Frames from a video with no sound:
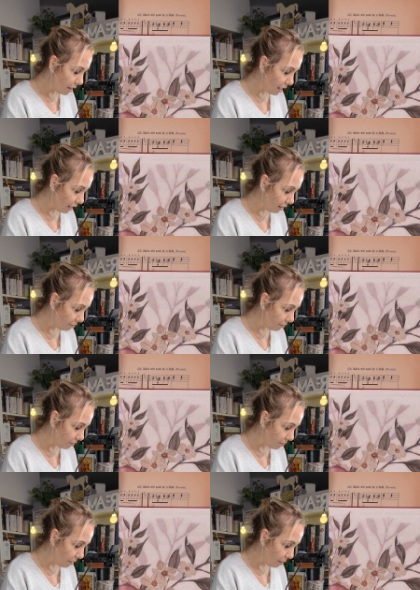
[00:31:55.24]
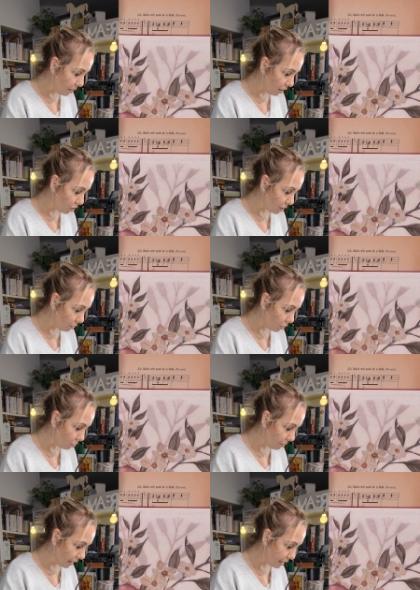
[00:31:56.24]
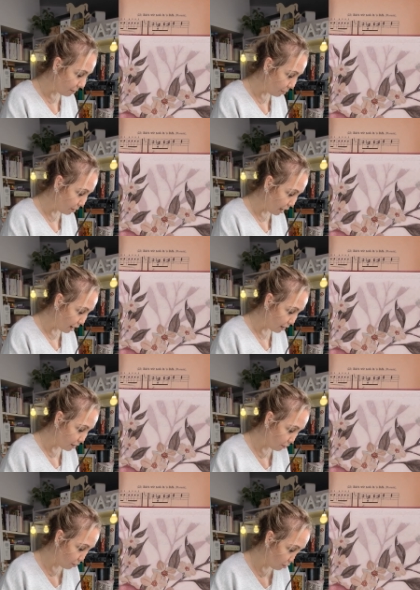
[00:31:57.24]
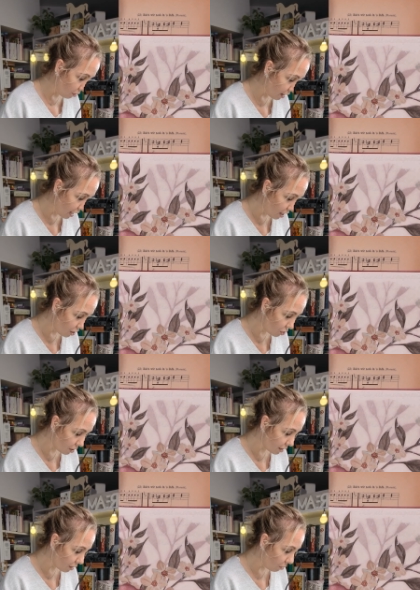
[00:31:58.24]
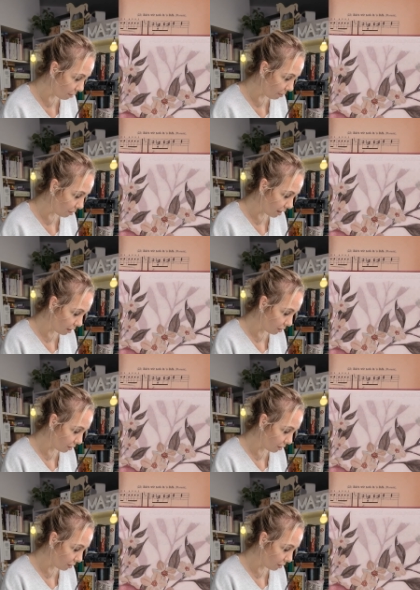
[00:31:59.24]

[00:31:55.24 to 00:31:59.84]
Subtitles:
they just wish to make simple cards for occasions, or maybe they